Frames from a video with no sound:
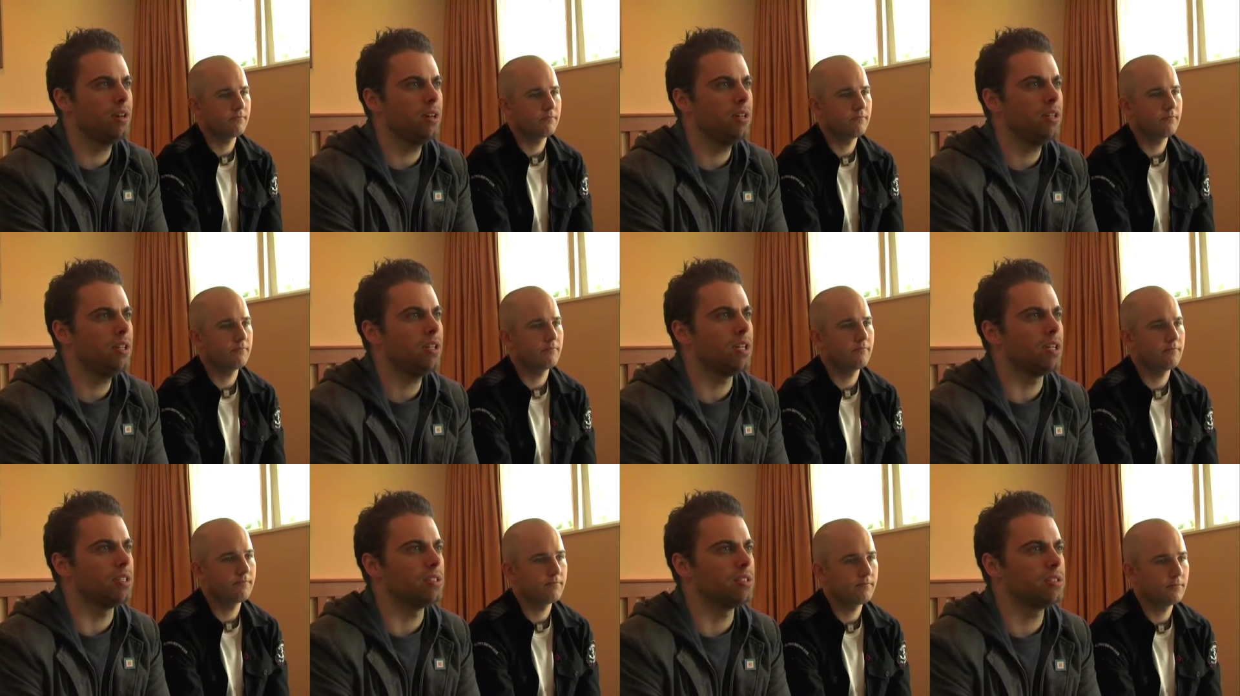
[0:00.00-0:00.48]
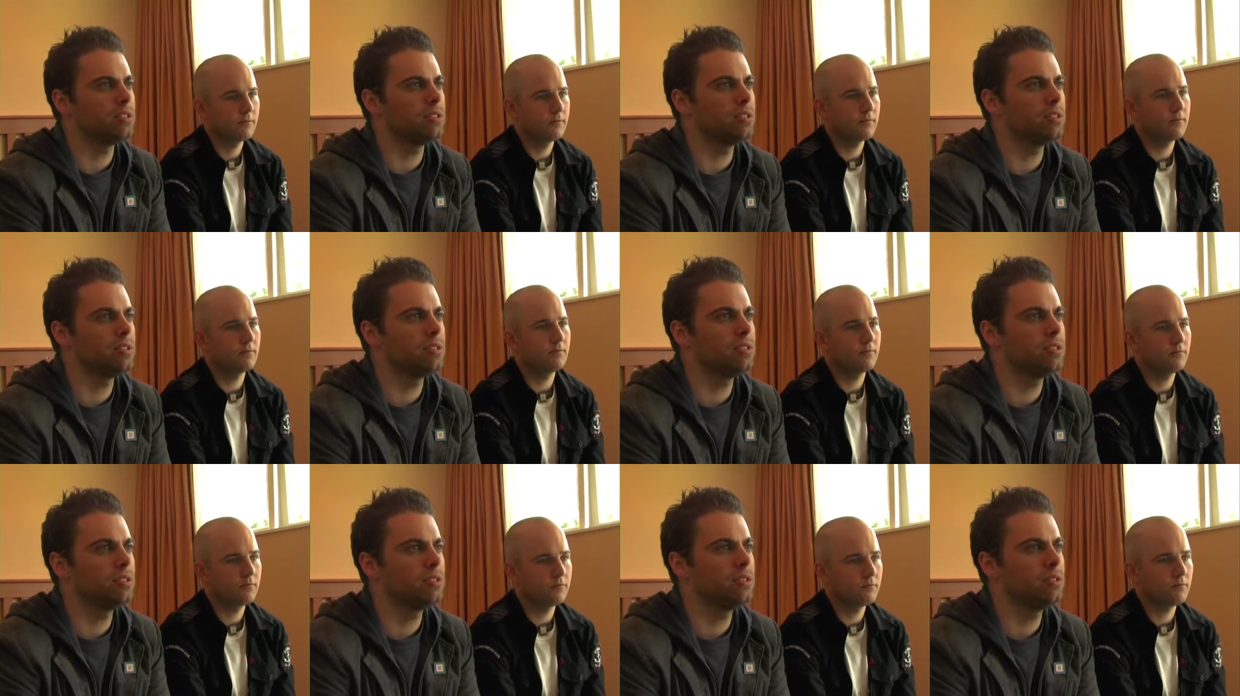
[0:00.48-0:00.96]

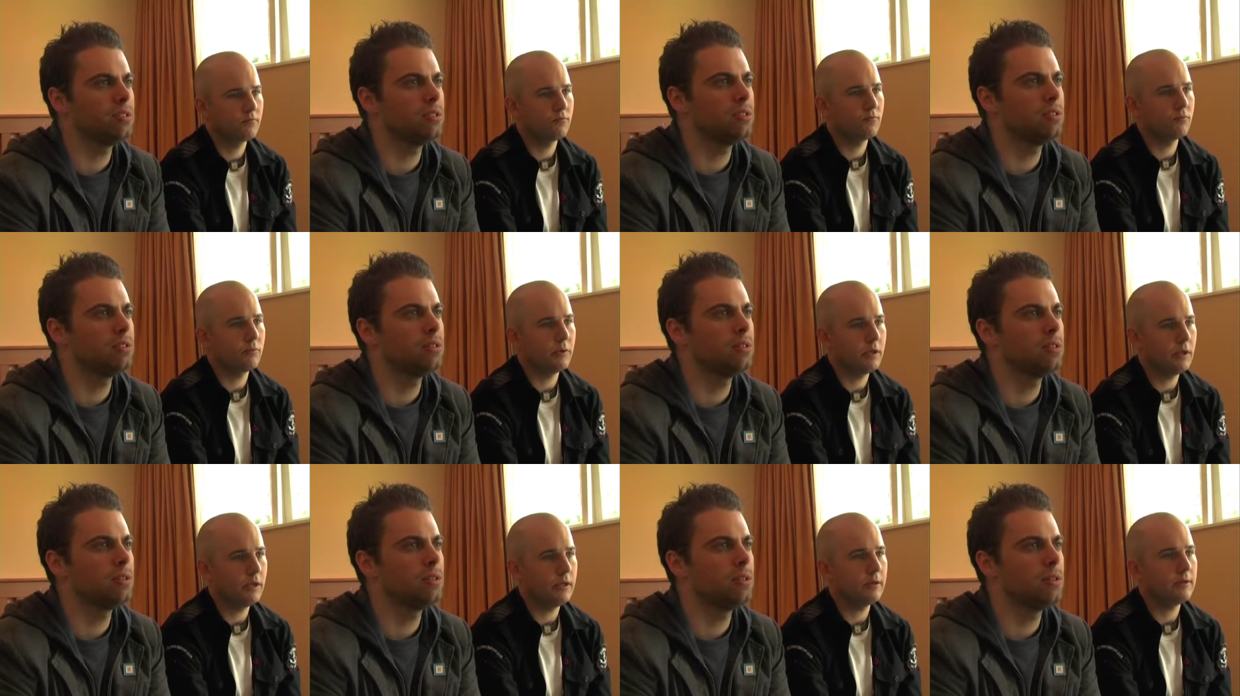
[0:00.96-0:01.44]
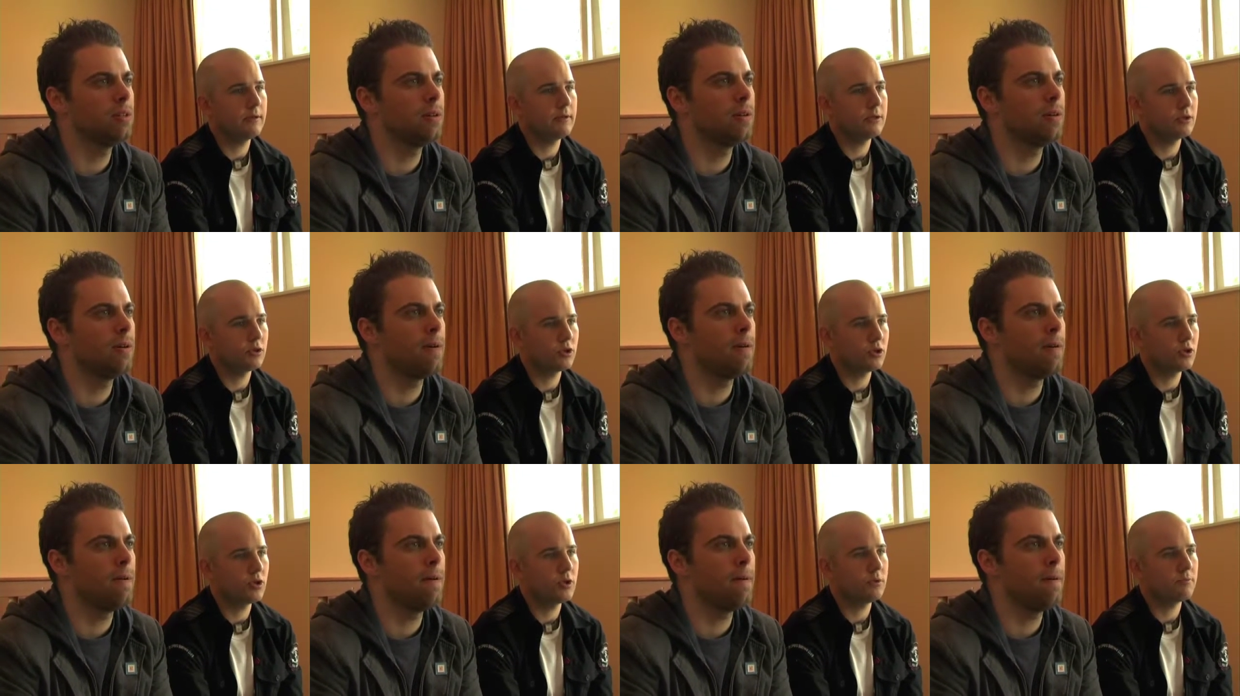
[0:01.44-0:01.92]
Speaker 1: honest. Yeah,
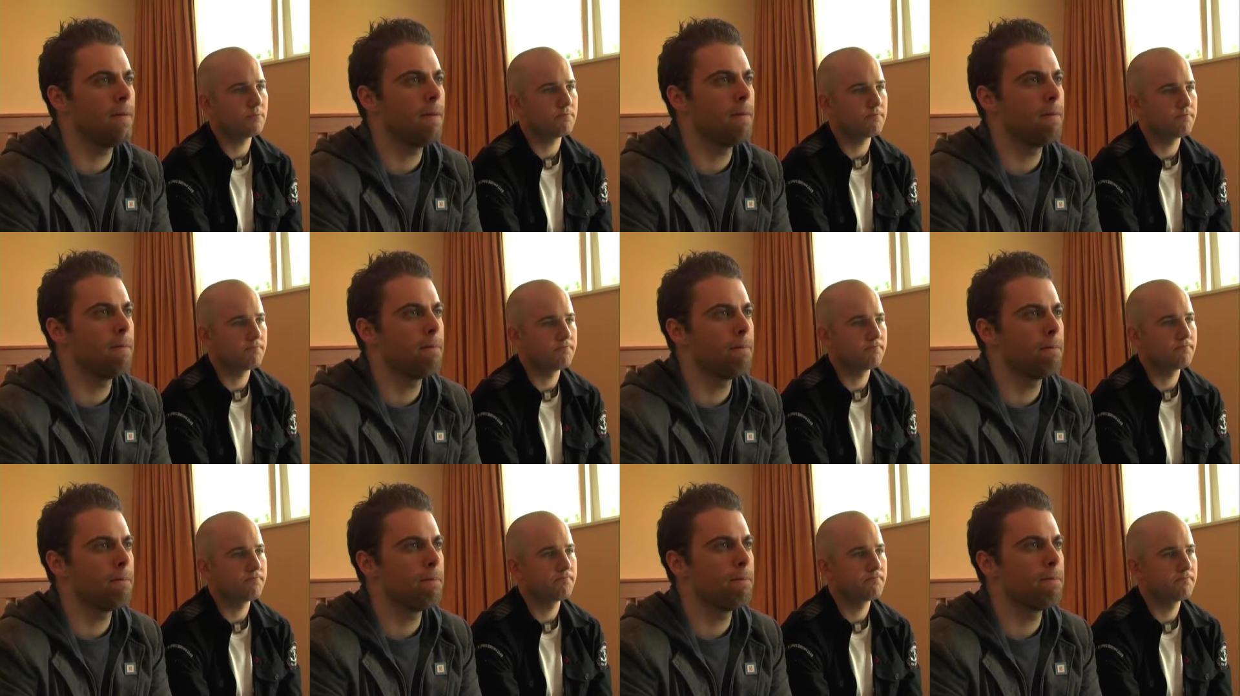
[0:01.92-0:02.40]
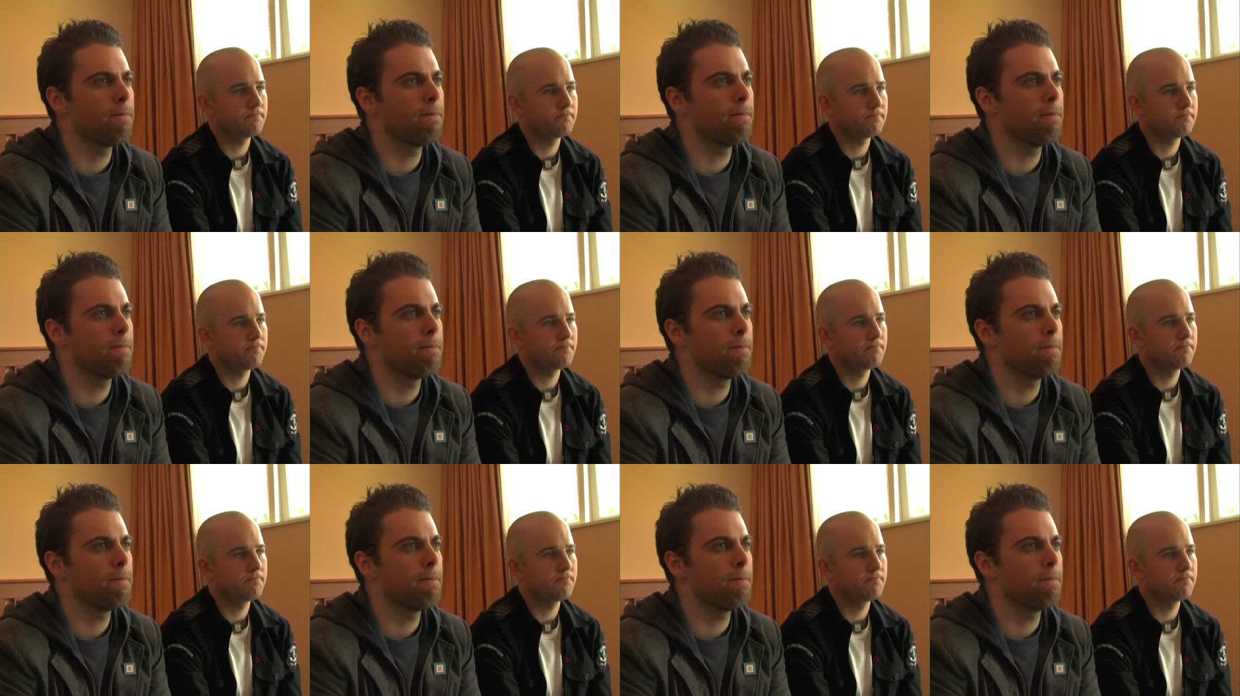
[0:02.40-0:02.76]
it's good. You